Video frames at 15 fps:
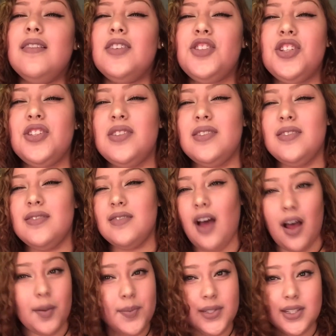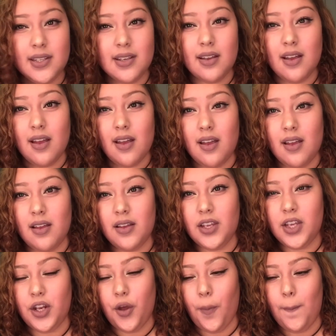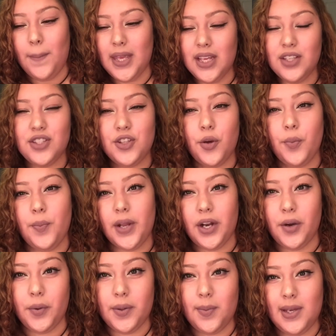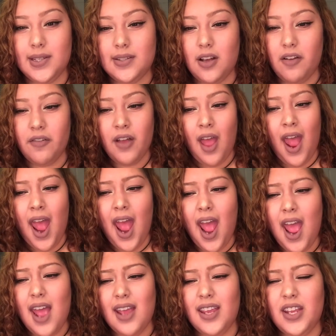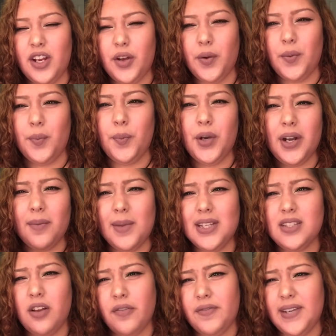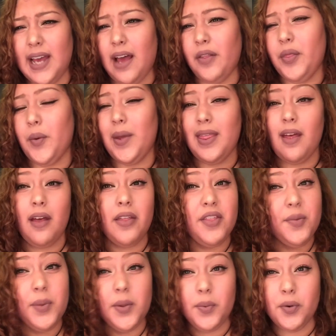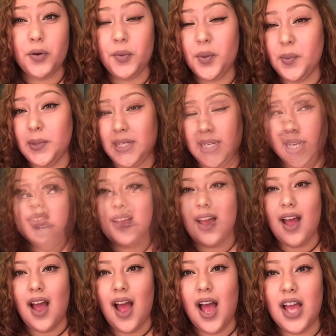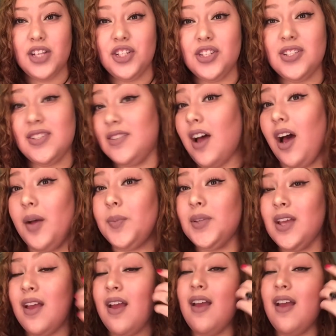just stopped, being so bitter with myself, putting myself down the way that other people would put me down. I just stopped.